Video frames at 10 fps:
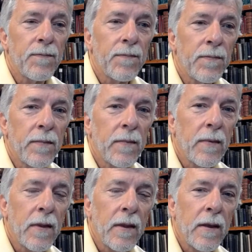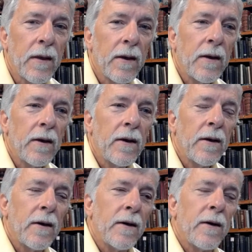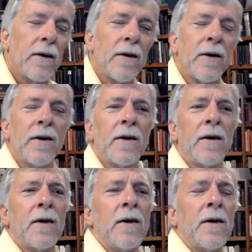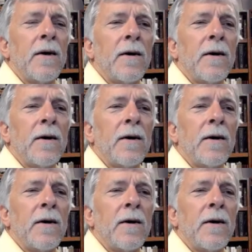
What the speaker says: (silence)